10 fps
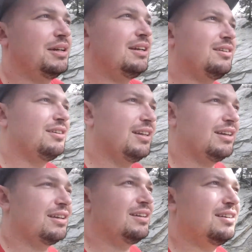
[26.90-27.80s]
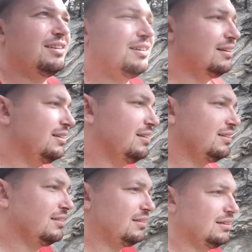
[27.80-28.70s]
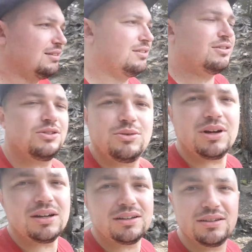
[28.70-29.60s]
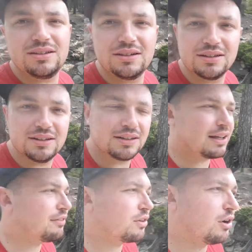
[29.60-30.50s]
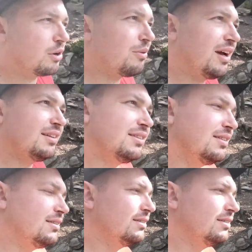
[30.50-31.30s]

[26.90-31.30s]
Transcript: right now to, like, to, give the car a rest.